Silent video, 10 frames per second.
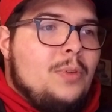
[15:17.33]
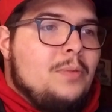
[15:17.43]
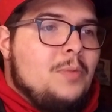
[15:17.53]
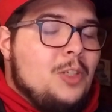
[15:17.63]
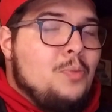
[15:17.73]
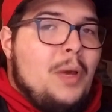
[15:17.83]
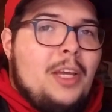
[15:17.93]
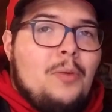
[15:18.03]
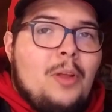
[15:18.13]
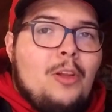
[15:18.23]
just make
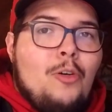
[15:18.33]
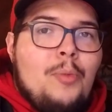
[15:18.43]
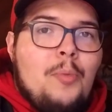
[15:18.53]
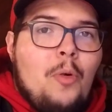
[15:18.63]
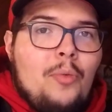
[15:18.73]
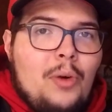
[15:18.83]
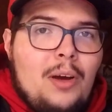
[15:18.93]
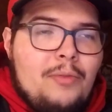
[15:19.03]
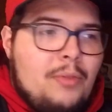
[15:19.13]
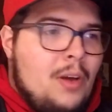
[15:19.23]
it a little bit more
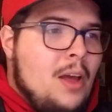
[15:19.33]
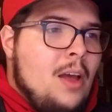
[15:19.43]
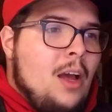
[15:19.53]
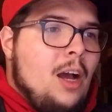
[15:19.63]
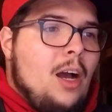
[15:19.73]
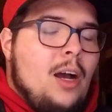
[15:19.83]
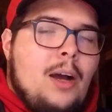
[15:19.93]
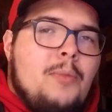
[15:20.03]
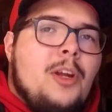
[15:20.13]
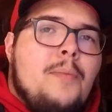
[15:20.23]
rough, I'm
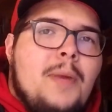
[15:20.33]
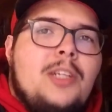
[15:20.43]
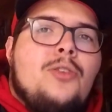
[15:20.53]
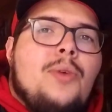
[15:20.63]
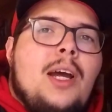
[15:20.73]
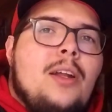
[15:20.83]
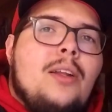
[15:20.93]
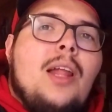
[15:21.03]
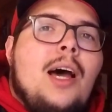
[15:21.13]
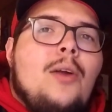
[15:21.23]
going to mess around a
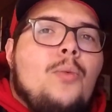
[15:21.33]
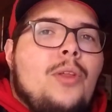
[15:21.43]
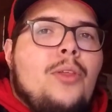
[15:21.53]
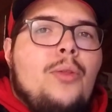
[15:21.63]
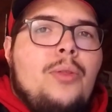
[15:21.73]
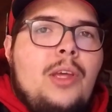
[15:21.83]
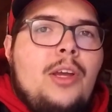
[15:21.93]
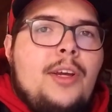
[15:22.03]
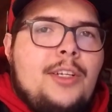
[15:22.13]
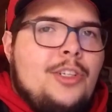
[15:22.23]
lot with the
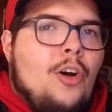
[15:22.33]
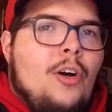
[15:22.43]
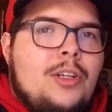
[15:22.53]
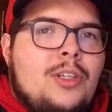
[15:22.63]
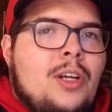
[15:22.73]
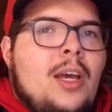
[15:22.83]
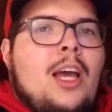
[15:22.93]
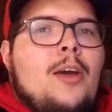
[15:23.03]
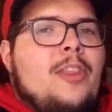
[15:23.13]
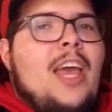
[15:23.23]
exhaust.
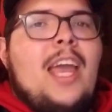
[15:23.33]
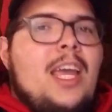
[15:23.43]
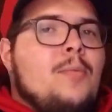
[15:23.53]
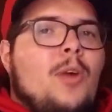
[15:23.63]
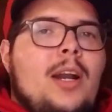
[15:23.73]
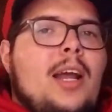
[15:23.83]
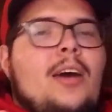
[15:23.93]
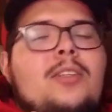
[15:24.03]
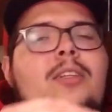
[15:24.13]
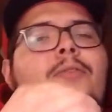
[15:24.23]
The aim right now
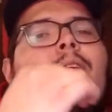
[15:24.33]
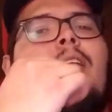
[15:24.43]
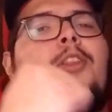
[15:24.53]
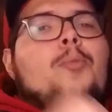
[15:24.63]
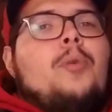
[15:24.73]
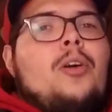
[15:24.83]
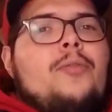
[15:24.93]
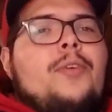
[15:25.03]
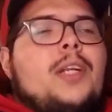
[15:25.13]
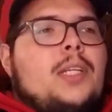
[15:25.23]
is to find the
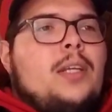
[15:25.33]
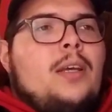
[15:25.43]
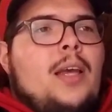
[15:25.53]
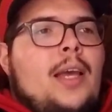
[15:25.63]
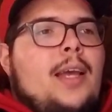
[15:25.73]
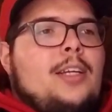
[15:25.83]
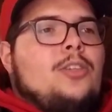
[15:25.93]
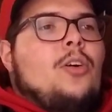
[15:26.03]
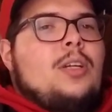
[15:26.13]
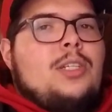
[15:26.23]
perfect
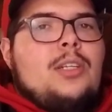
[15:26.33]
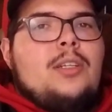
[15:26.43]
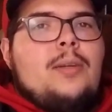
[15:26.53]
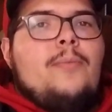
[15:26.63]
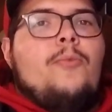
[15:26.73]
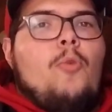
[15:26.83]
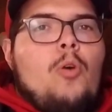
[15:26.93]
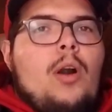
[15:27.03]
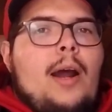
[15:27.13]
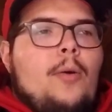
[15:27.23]
exhaust system
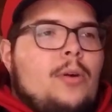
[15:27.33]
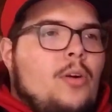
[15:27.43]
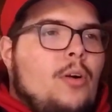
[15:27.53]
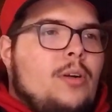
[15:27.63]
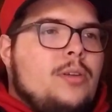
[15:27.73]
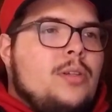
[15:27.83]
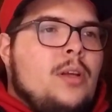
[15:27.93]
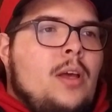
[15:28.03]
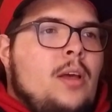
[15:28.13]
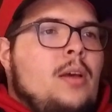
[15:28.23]
for our cars,
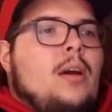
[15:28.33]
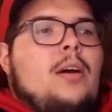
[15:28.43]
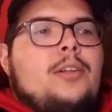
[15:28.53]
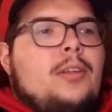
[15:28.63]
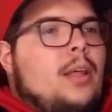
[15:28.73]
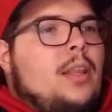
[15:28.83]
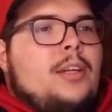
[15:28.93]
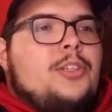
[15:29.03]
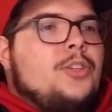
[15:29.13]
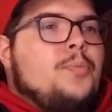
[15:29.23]
and that's
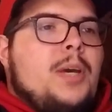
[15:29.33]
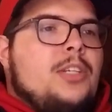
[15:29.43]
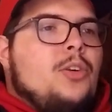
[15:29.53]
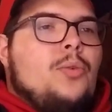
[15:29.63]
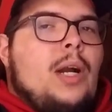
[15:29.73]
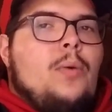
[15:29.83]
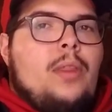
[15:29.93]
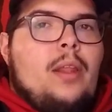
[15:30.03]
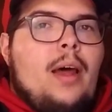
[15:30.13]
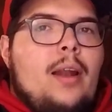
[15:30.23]
just messing around with a
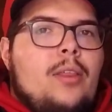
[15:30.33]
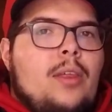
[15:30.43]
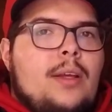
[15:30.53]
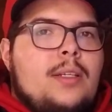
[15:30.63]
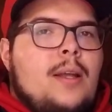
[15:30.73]
lot of things.